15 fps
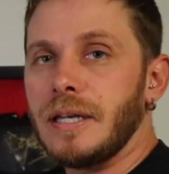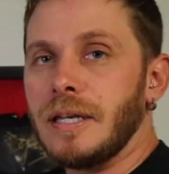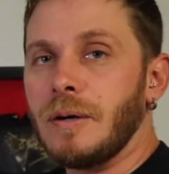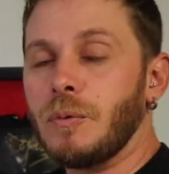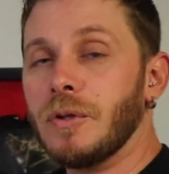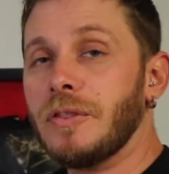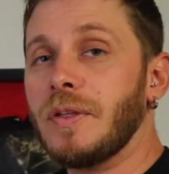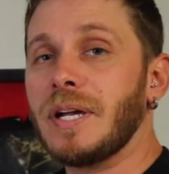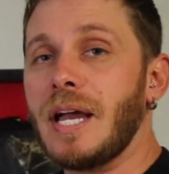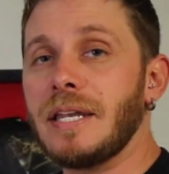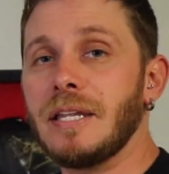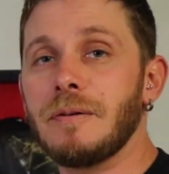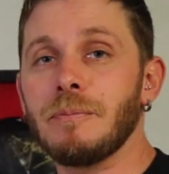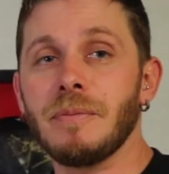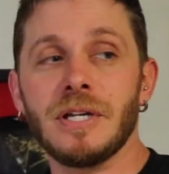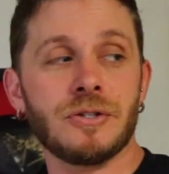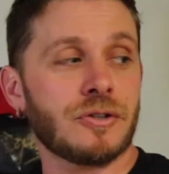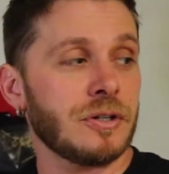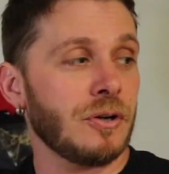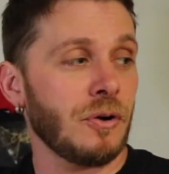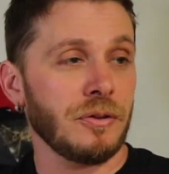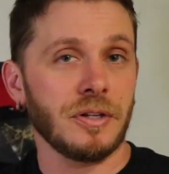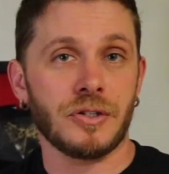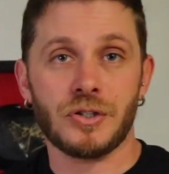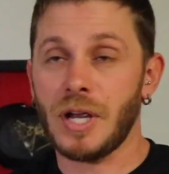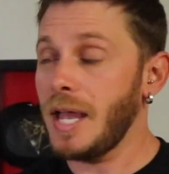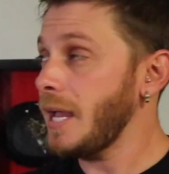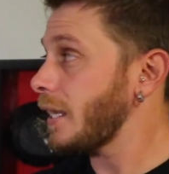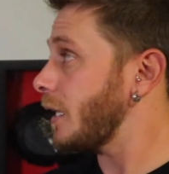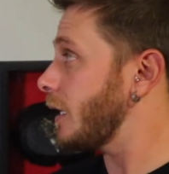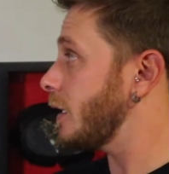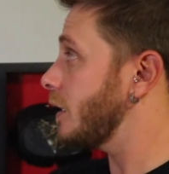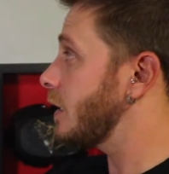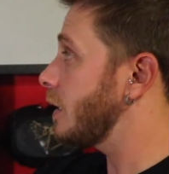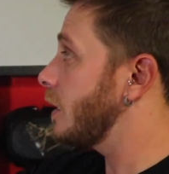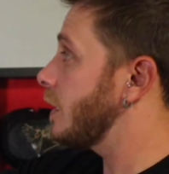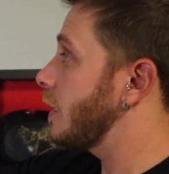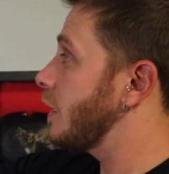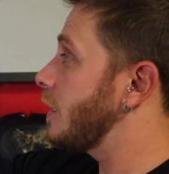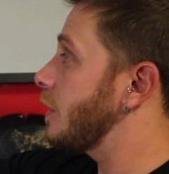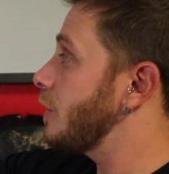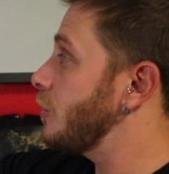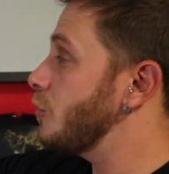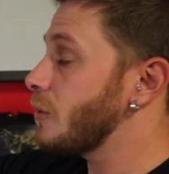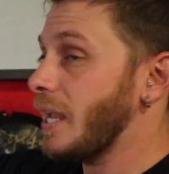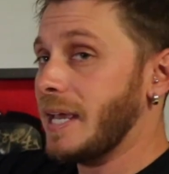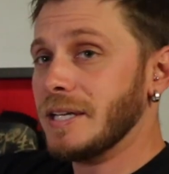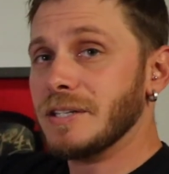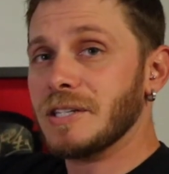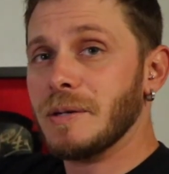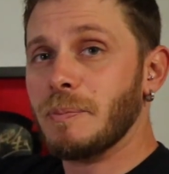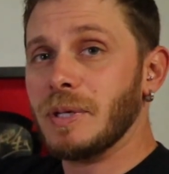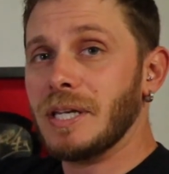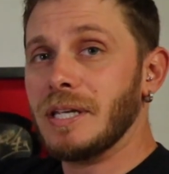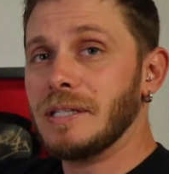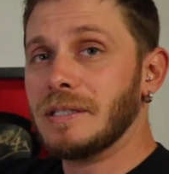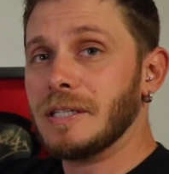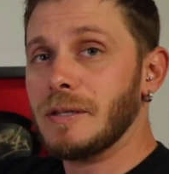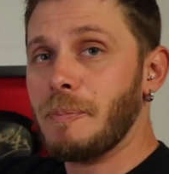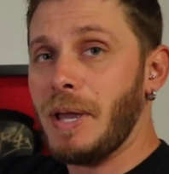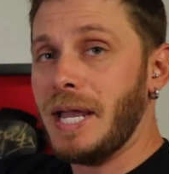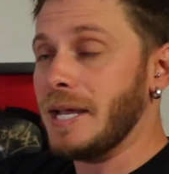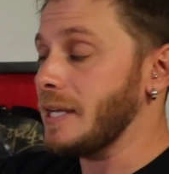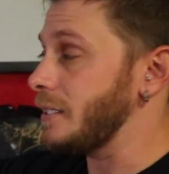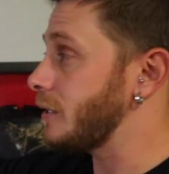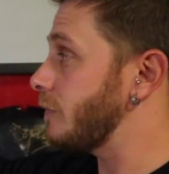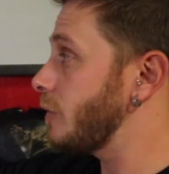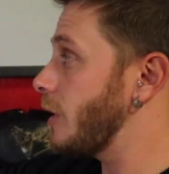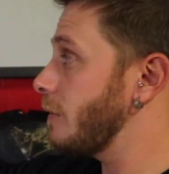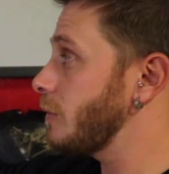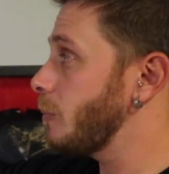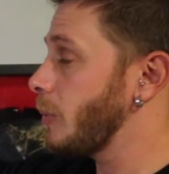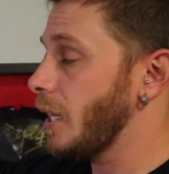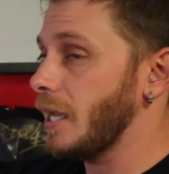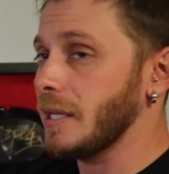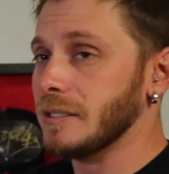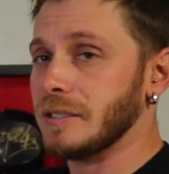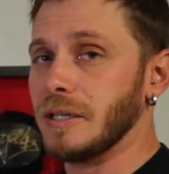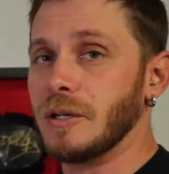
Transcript: Now, one thing I didn't mention on the jacket, you can zip it into the pants if you have the pants.